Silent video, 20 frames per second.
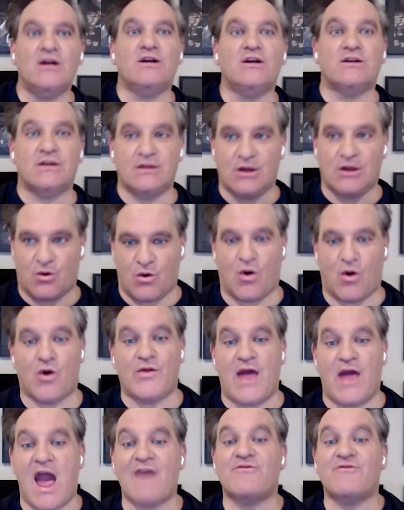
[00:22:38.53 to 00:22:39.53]
or
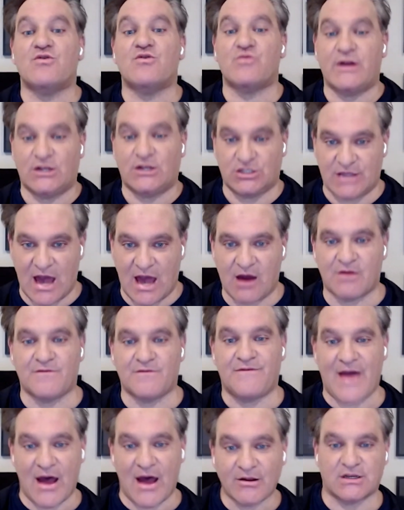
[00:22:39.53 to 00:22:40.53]
they haven't reached out and
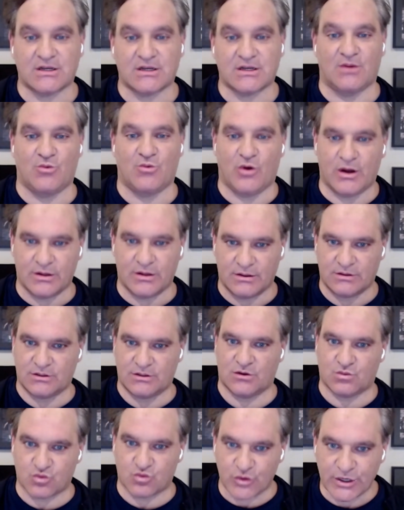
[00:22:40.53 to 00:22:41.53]
found someone to
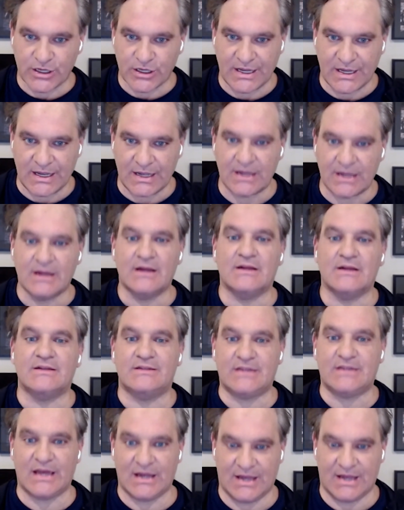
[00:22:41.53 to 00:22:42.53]
really
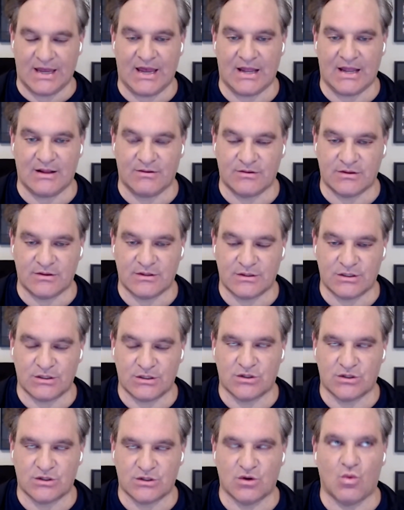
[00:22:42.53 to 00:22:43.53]
dig in
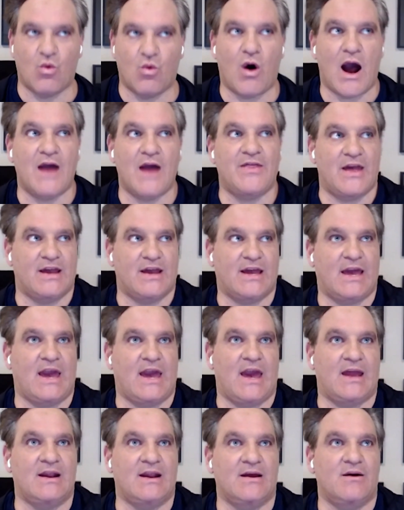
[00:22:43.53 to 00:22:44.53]
to why they
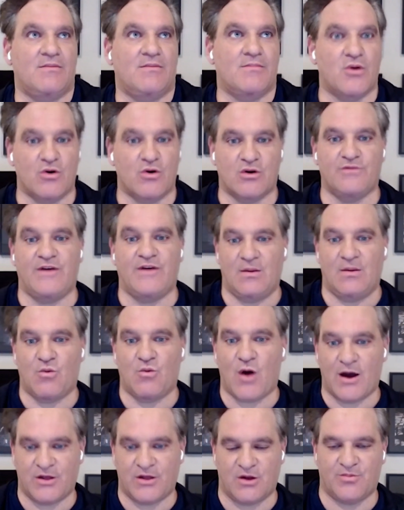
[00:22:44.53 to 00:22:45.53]
can't motivate and
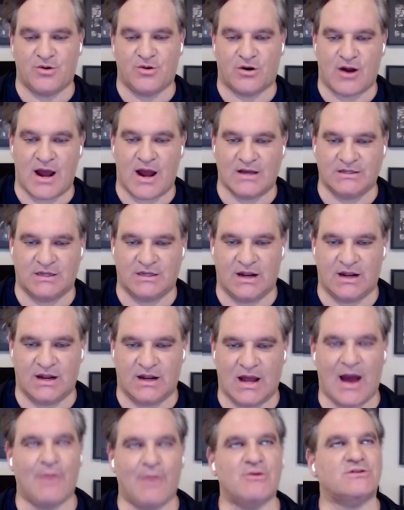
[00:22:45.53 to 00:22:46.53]
why they're procrastinating.
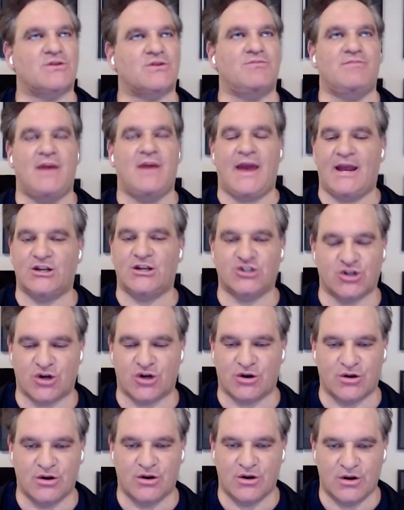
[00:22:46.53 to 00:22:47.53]
I was a
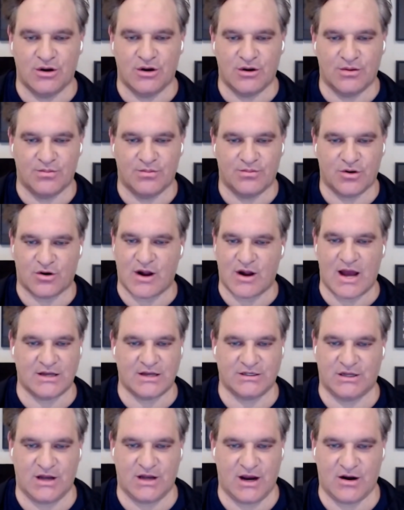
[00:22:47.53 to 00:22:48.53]
major
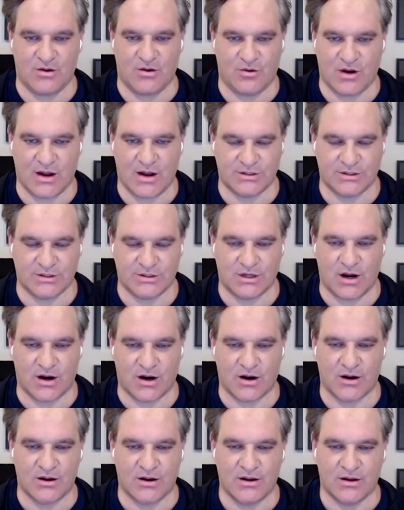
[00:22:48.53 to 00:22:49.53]
procrastinator when I was younger,
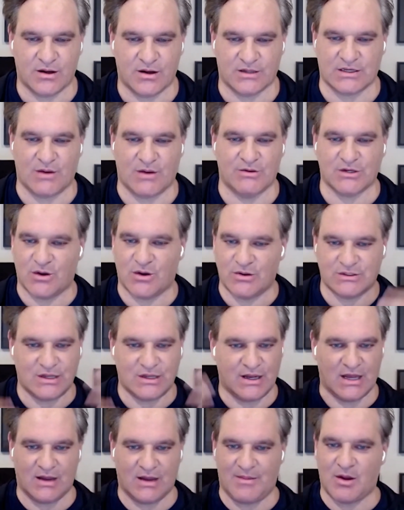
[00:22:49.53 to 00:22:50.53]
because I was always
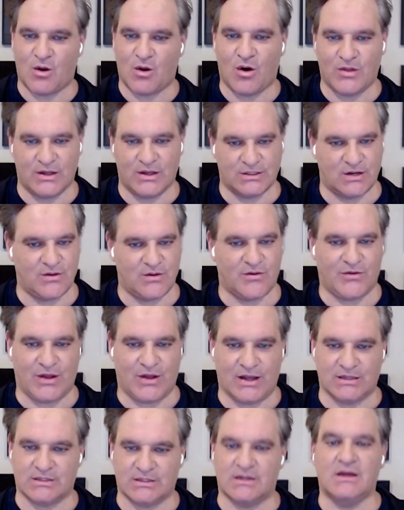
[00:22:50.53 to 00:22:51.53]
thinking about all these other
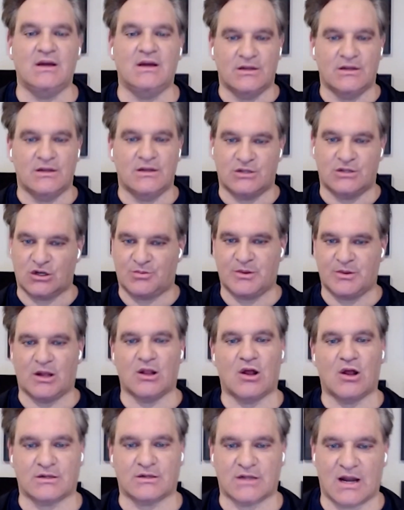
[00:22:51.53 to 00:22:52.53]
things, and it took me a
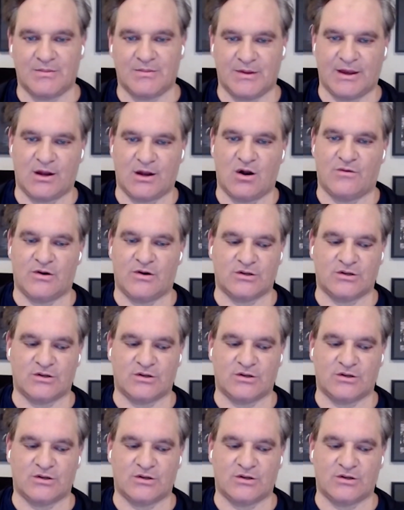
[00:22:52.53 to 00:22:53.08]
long time to get over it. So I